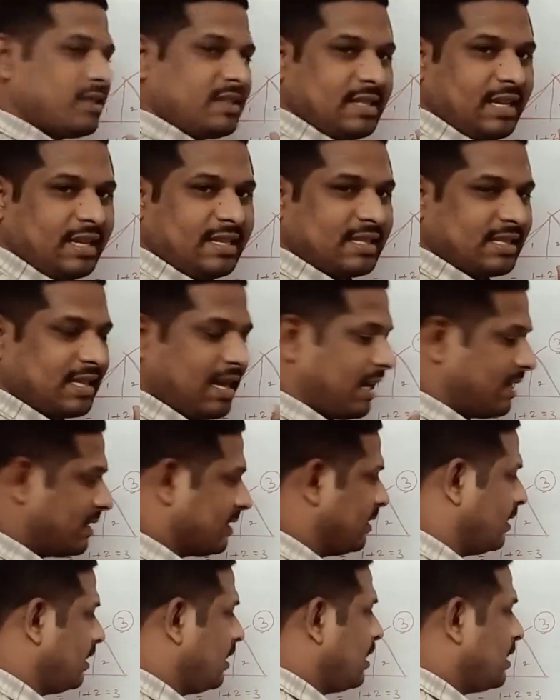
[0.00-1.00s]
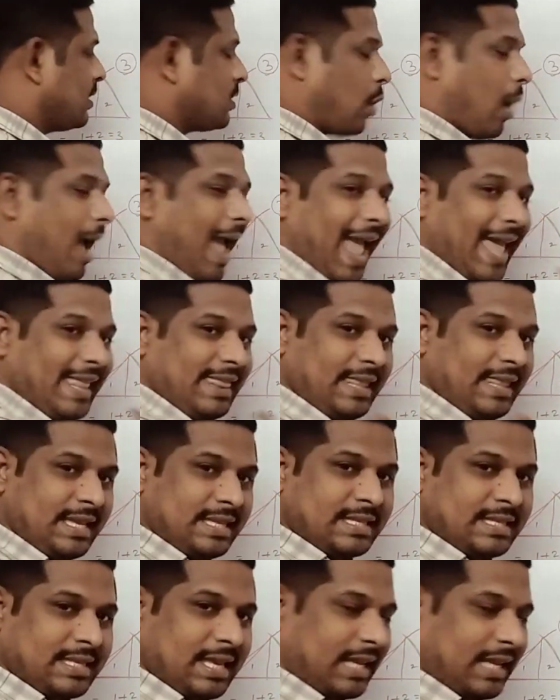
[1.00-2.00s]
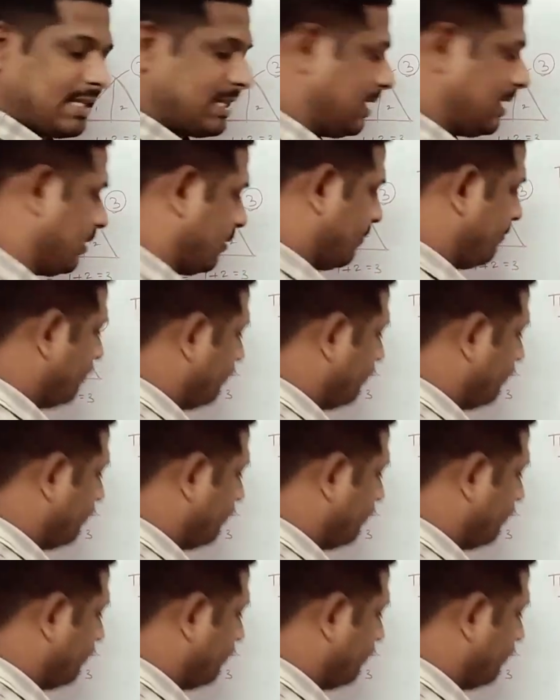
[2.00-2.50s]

6 cuts. So n is 6.